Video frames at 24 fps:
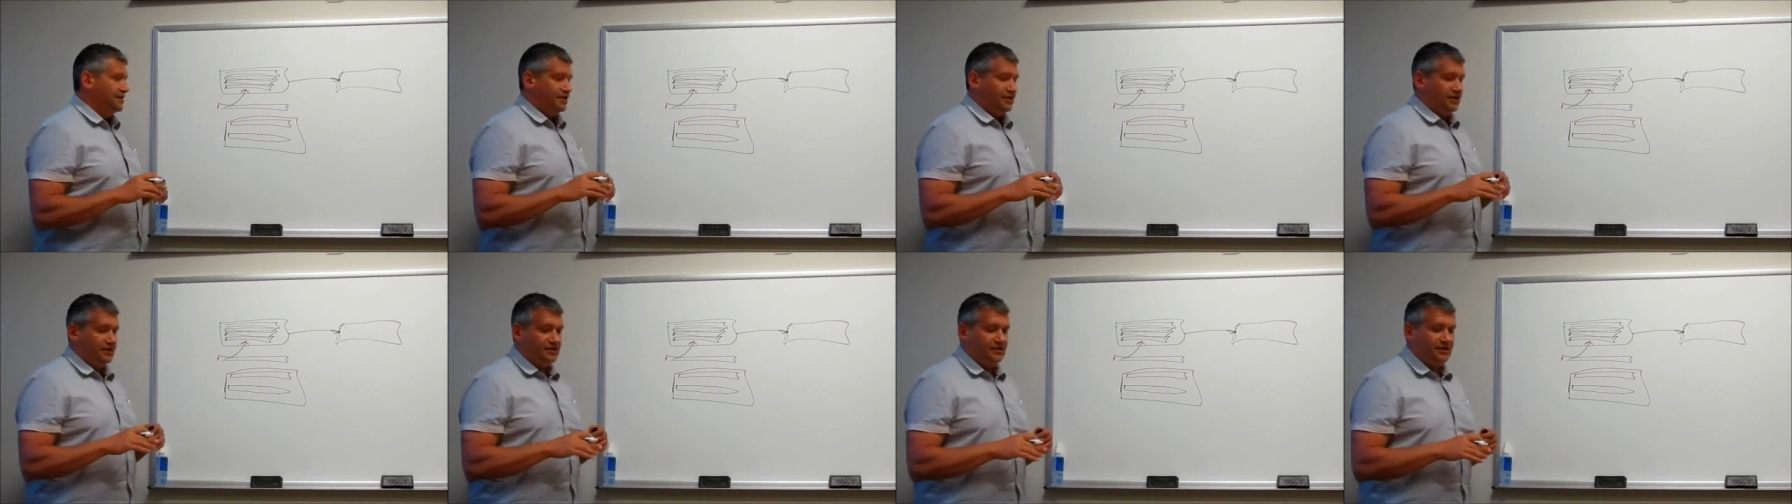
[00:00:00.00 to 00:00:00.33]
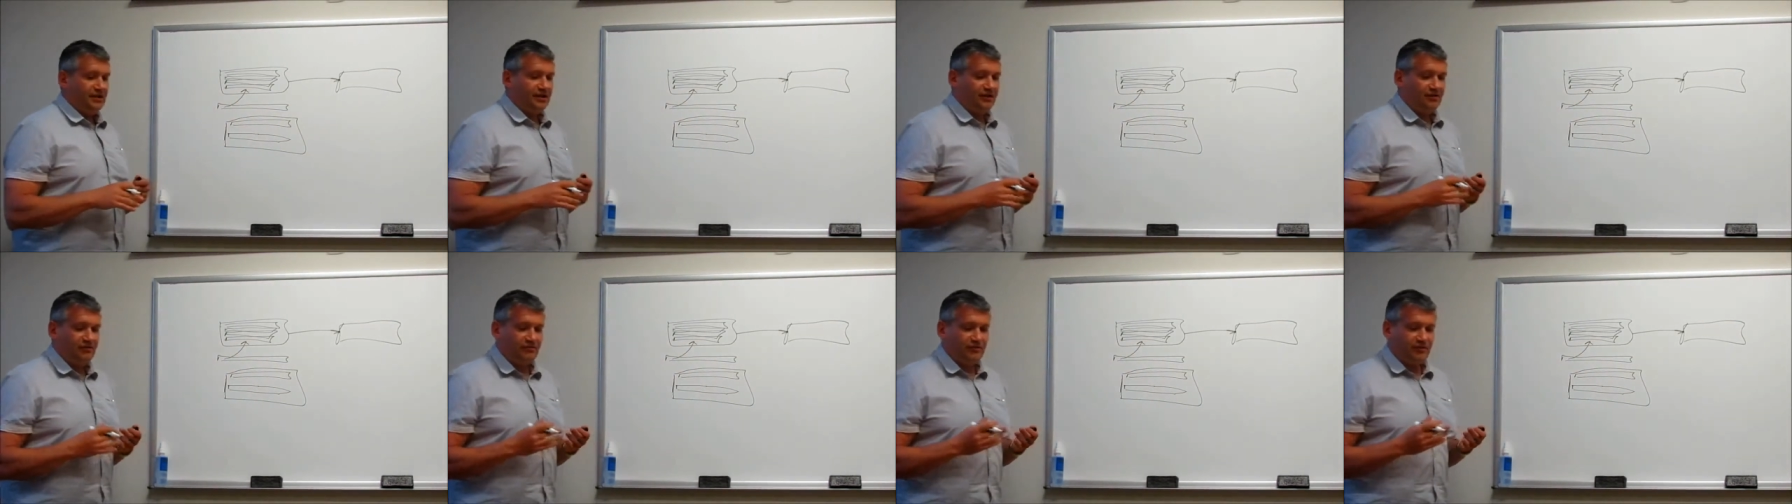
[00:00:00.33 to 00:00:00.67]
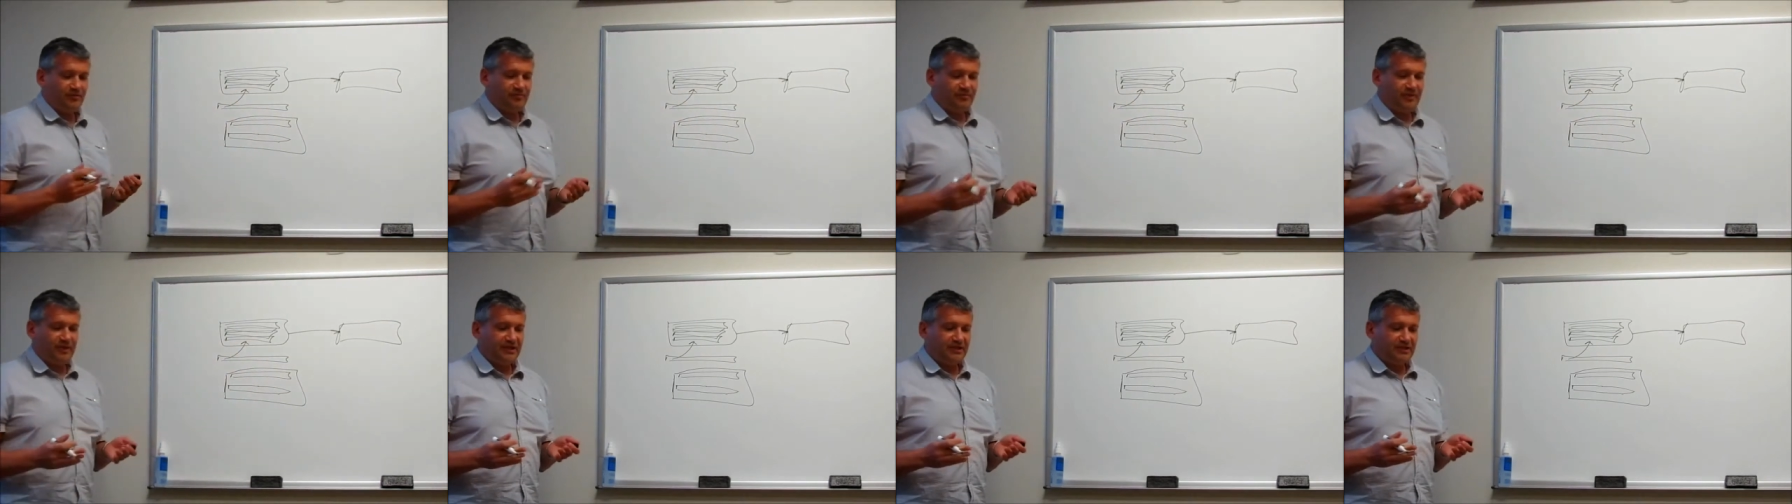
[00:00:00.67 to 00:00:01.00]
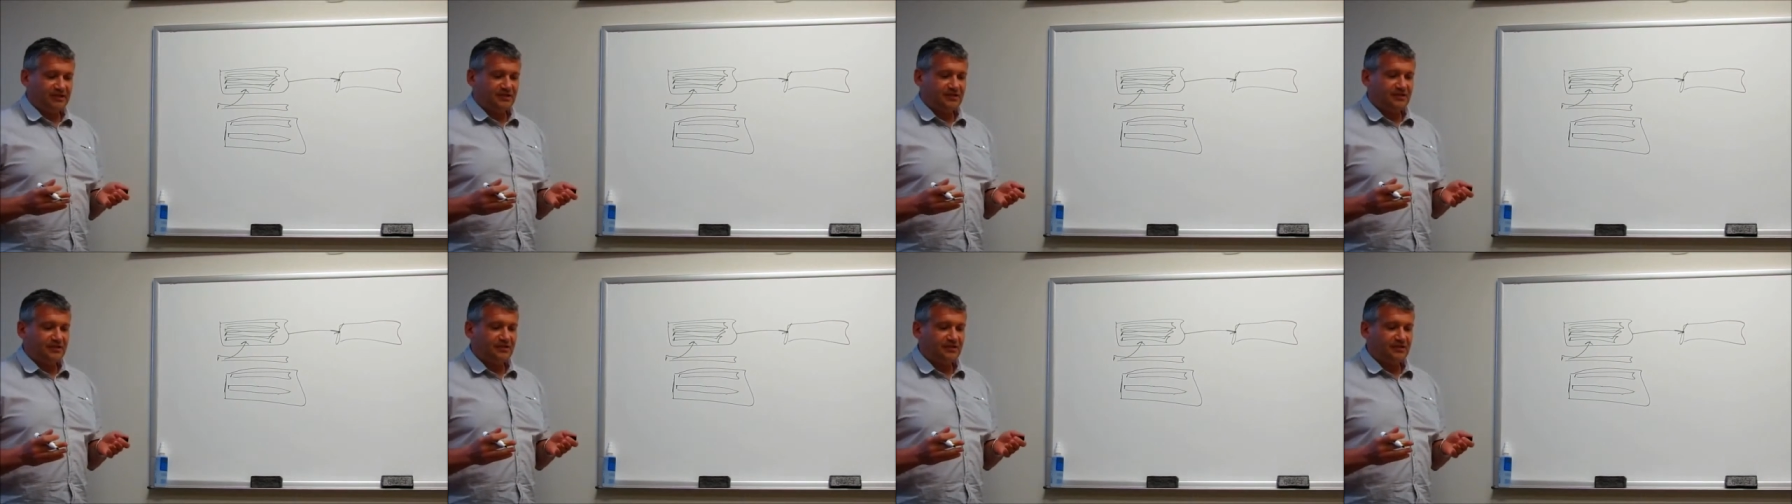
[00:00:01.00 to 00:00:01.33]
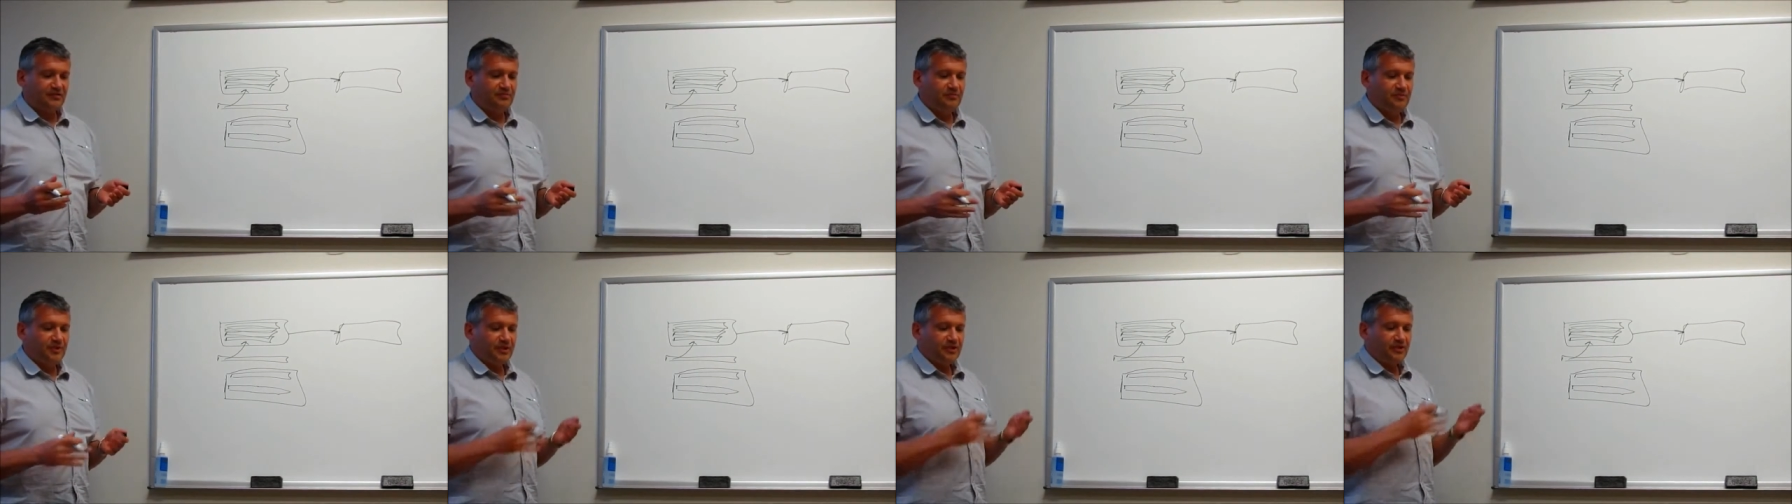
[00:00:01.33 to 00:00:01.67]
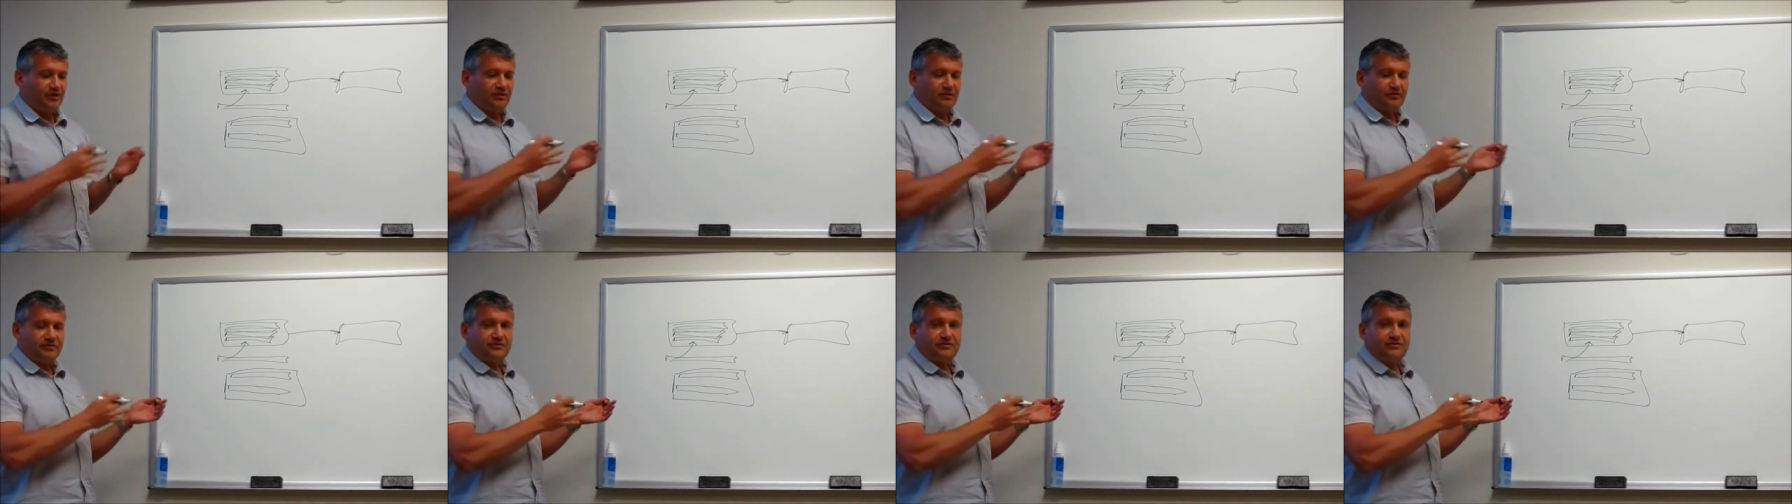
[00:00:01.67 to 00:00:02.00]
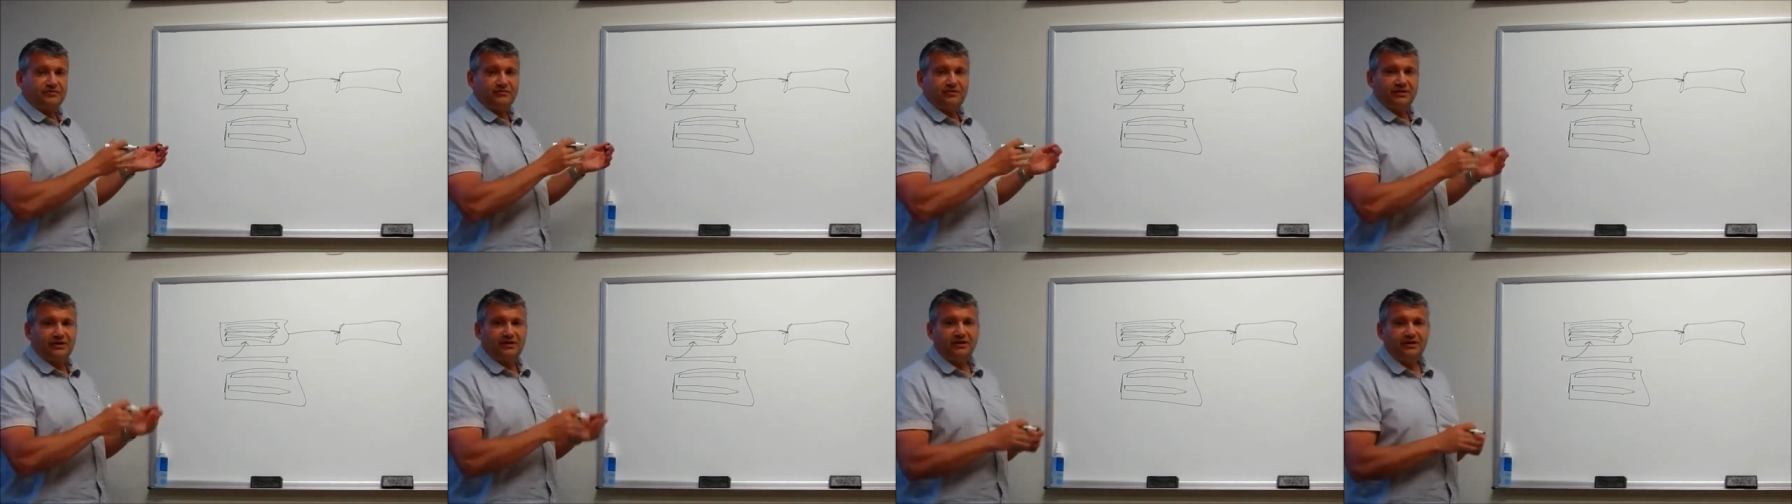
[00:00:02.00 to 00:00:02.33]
and now the pencil belongs to the